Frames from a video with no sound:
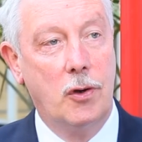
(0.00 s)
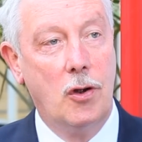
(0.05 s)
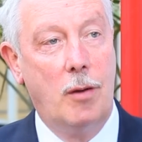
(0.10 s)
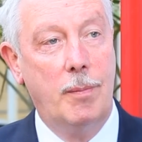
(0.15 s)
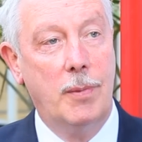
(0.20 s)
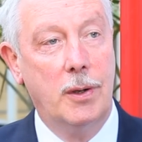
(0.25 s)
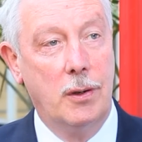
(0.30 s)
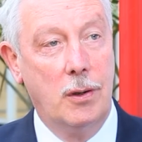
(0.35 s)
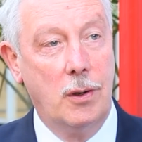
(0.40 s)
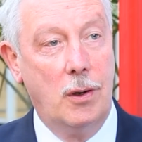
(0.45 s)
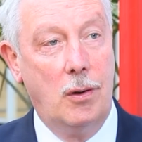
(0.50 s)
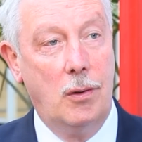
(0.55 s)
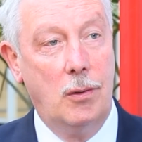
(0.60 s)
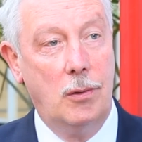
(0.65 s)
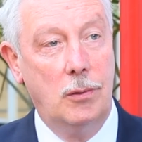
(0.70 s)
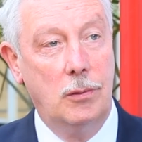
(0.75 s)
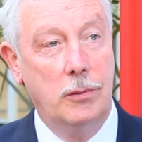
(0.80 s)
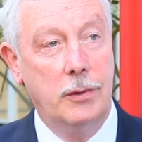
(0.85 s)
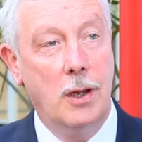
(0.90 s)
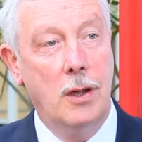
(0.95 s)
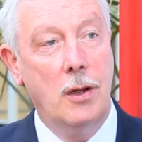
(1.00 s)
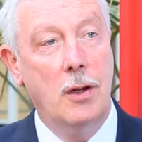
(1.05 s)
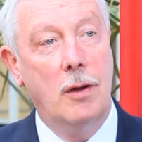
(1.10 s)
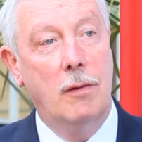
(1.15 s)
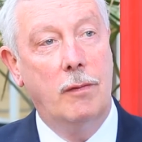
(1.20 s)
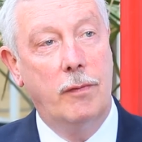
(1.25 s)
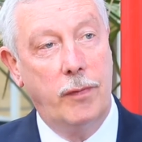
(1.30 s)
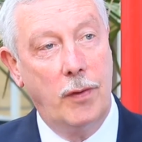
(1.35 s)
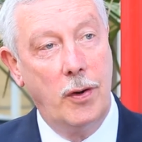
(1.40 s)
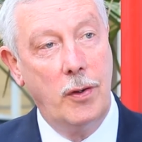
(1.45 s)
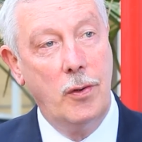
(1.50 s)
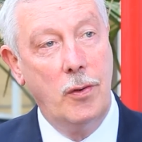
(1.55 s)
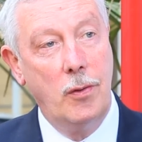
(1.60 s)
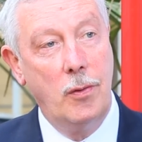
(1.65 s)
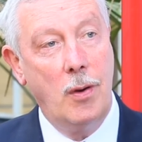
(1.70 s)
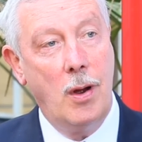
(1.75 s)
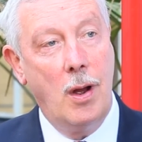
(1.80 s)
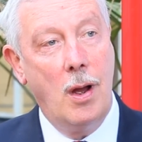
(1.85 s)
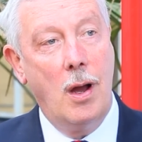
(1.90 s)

common cold, flu,